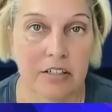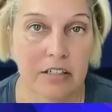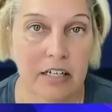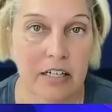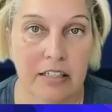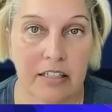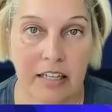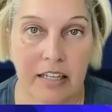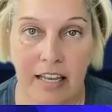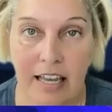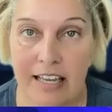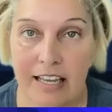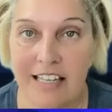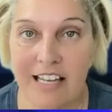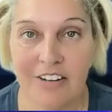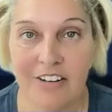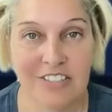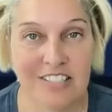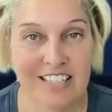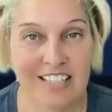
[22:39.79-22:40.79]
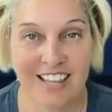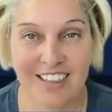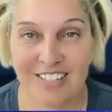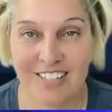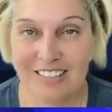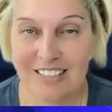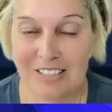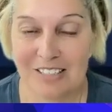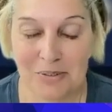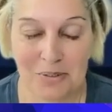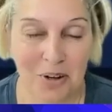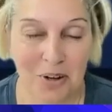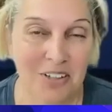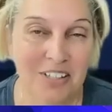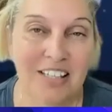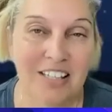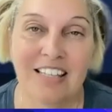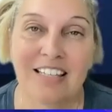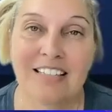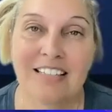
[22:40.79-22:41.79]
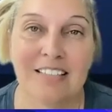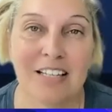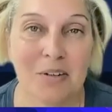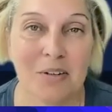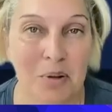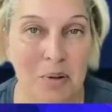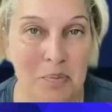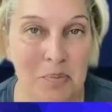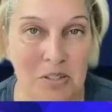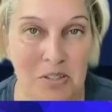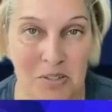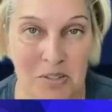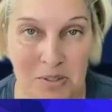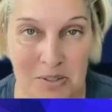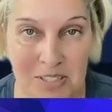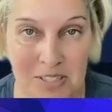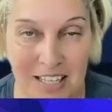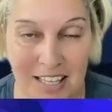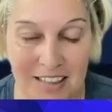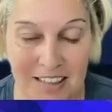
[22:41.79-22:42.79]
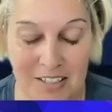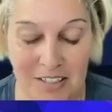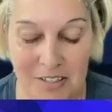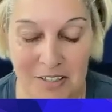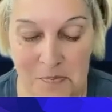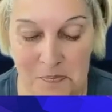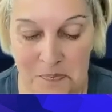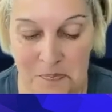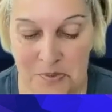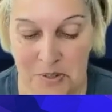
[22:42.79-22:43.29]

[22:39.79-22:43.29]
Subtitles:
and they hang out together, and they do all the things that women do together